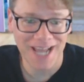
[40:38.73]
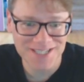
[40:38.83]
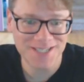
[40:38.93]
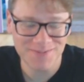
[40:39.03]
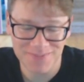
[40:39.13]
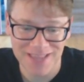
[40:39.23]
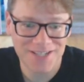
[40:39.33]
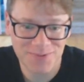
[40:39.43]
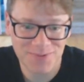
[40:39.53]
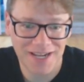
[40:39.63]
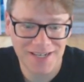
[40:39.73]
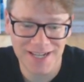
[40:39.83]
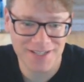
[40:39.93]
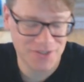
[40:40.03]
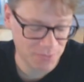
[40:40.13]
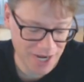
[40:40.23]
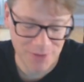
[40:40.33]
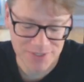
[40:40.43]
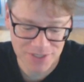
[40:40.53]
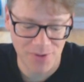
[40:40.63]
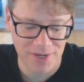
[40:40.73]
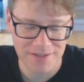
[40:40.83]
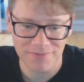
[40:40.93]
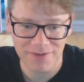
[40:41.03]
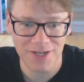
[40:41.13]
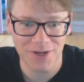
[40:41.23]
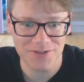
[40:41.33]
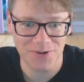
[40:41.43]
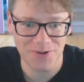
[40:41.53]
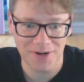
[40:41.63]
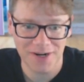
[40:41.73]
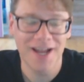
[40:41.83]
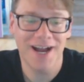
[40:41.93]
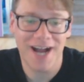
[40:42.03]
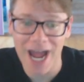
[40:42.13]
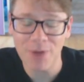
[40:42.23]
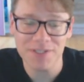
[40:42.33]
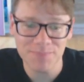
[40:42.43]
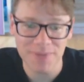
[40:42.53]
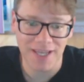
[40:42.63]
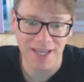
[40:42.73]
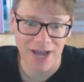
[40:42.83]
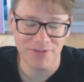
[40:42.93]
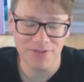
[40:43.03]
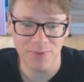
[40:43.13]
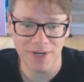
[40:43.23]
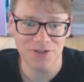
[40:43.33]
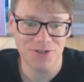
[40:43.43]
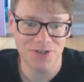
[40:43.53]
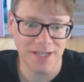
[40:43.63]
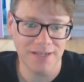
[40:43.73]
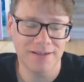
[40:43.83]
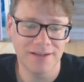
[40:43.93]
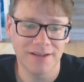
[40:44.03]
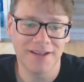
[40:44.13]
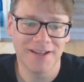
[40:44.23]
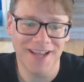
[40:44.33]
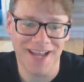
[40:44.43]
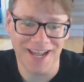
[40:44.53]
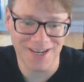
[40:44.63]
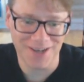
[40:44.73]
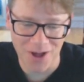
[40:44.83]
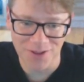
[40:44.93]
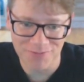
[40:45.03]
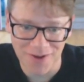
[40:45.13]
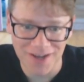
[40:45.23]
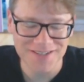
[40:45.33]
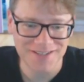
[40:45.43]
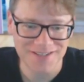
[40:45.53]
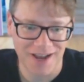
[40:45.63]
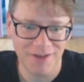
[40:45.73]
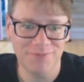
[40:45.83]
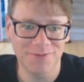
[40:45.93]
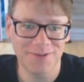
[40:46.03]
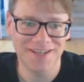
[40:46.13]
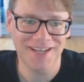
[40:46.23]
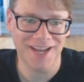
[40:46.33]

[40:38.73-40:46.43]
that's that's what I did. So when I was going to the video store, I was picking out the weird shit and all the fun stuff. Yeah.